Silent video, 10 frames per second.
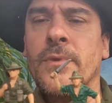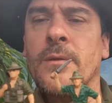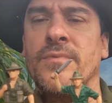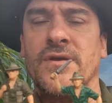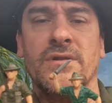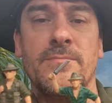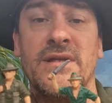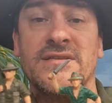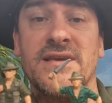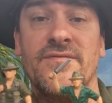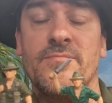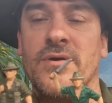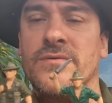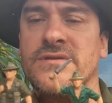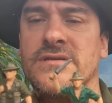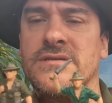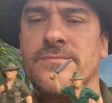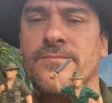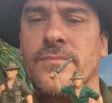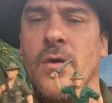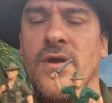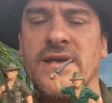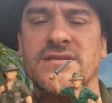But they only made 7 poses. Okay,